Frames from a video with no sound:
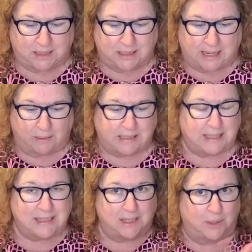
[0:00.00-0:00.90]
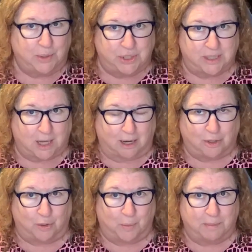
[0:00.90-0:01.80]
Now, he doesn't know who she's
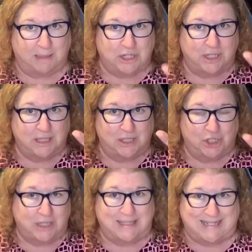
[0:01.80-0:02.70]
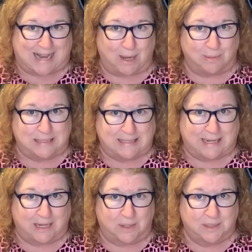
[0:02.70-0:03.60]
arguing with, but she's
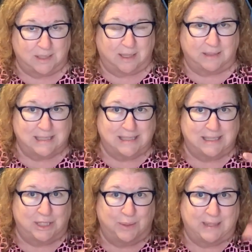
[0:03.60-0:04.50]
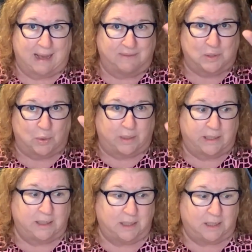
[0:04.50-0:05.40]
downstairs. Now, this is a 2.5-story